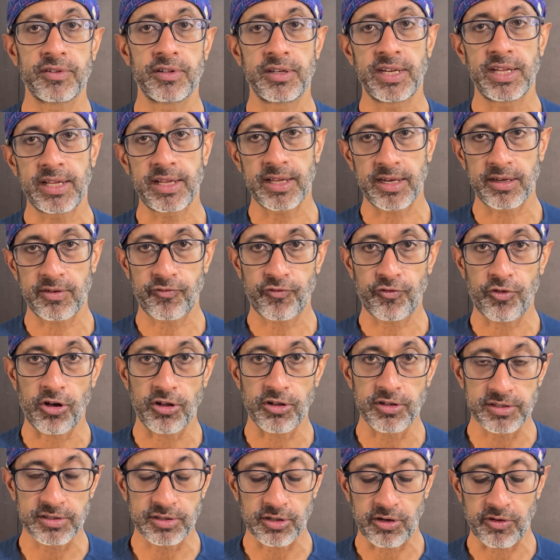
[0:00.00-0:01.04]
the day and
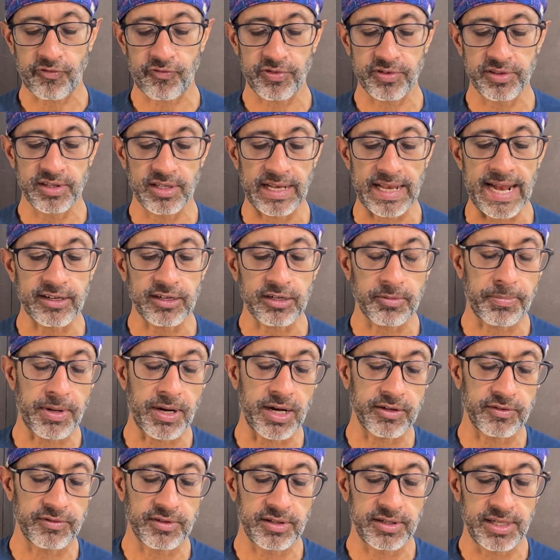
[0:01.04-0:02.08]
falls off in the latter
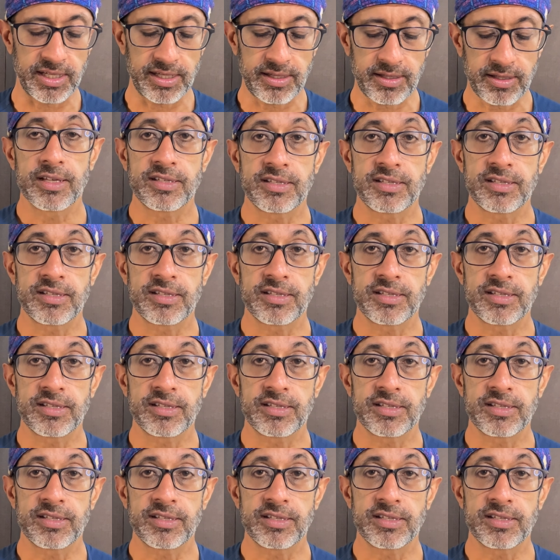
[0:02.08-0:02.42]
part of the day,